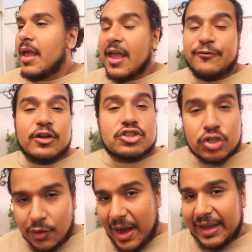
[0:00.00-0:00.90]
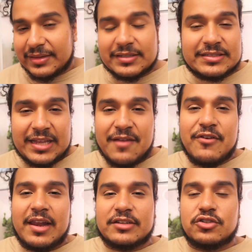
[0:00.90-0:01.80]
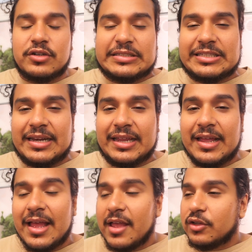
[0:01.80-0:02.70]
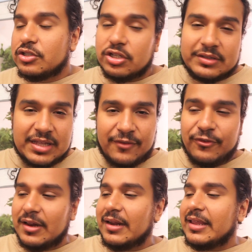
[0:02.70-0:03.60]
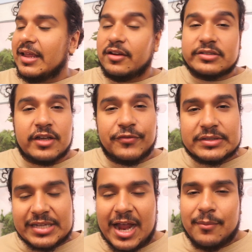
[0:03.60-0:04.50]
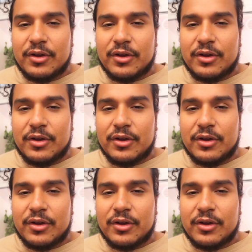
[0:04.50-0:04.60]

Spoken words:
If you're trying to save electricity, you should definitely get yourself a timer.